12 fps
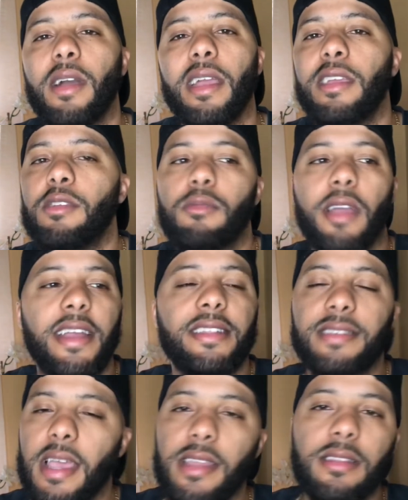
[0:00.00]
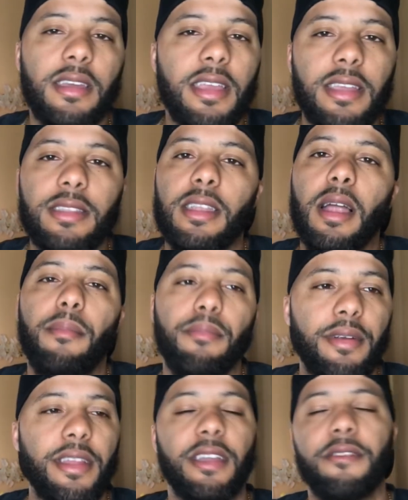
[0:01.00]
ain't you can't take the heat that I'm
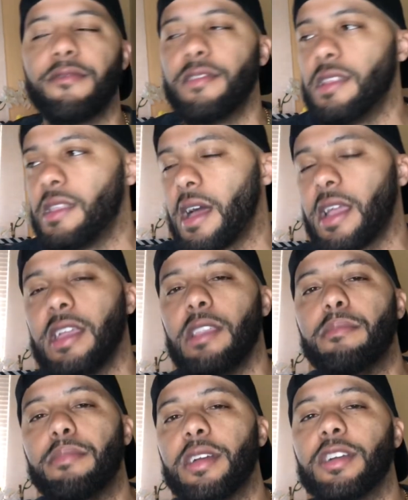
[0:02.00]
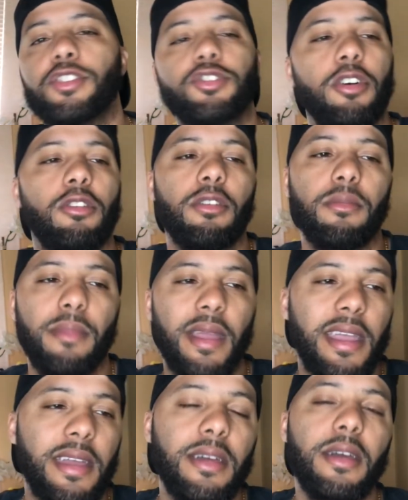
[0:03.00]
bringing. Feeling like he the bigger, stronger
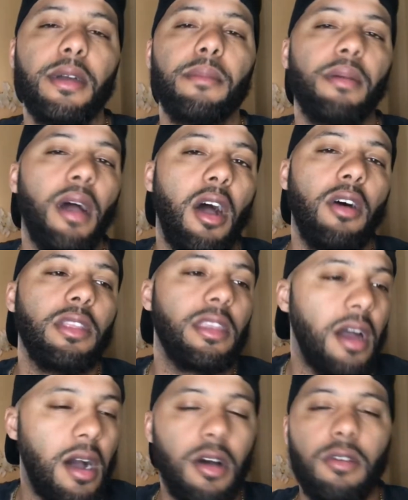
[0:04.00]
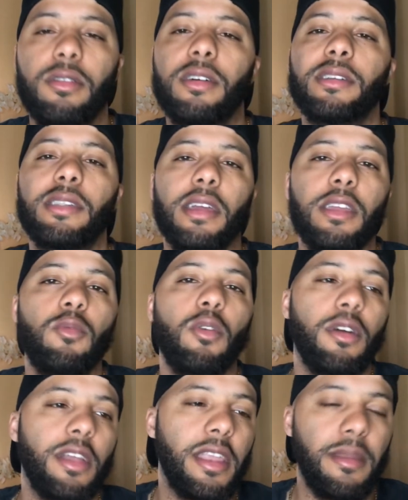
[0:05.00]
man. But all in all, that he
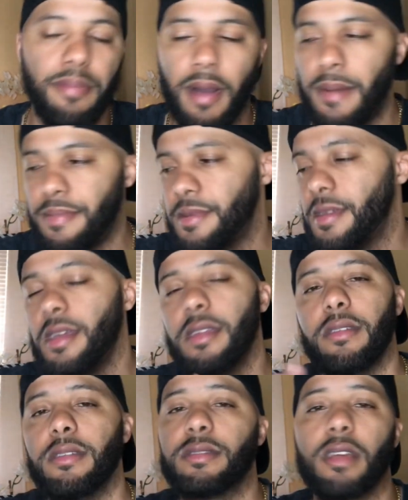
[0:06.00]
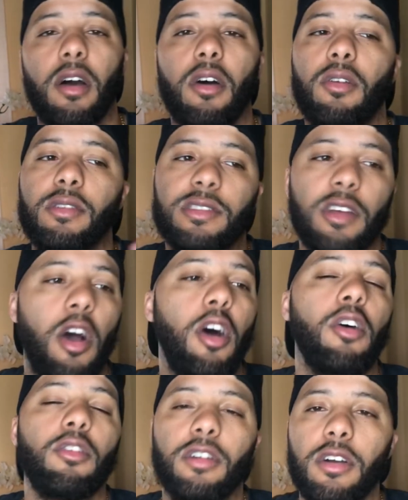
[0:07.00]
won't get it popping, and it's all it's
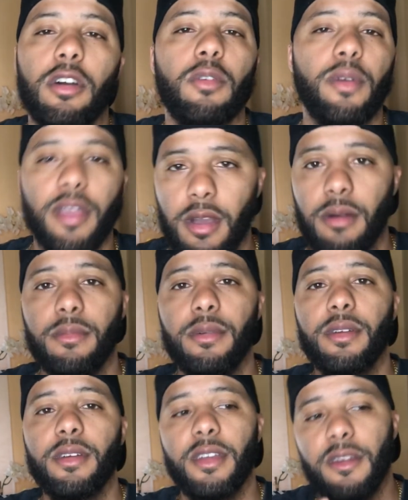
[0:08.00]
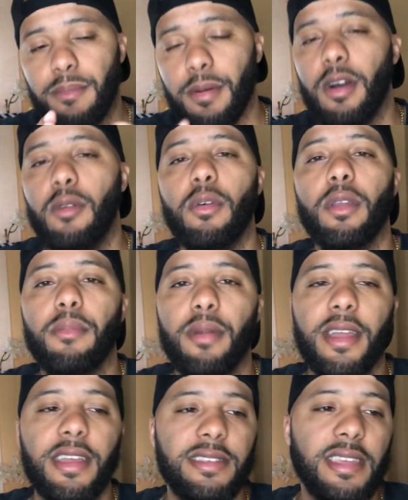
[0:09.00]
all good with him. If Bud want to
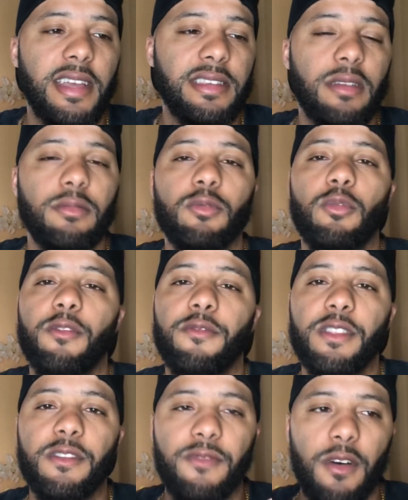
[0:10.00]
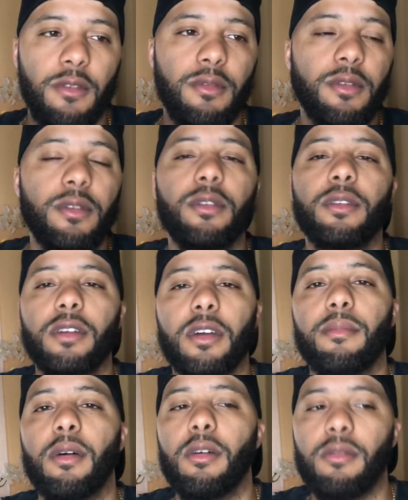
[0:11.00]
bring his ass up to 154,
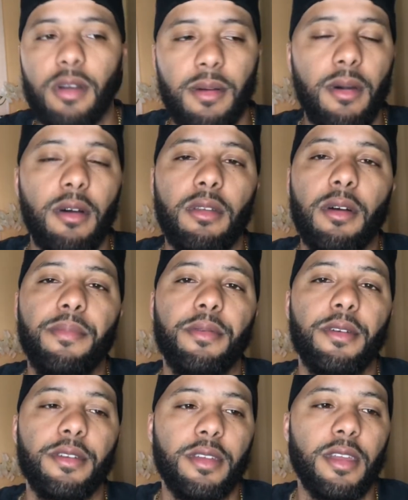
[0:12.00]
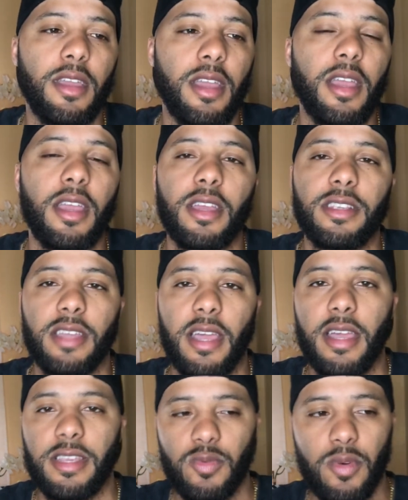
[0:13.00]
come on, come on up here and, and, and get
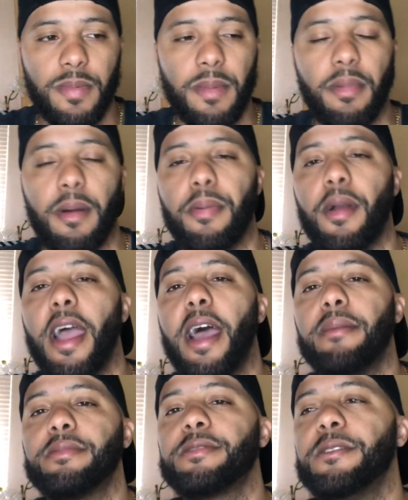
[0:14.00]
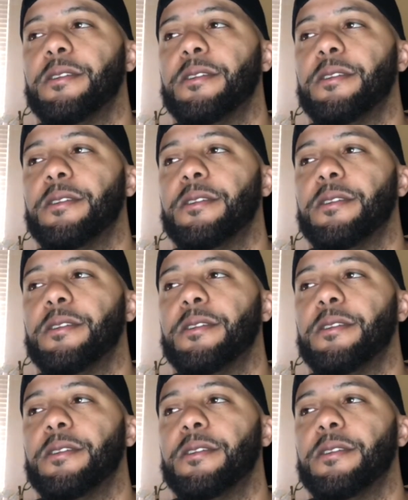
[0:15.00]
your ass whooping. But perhaps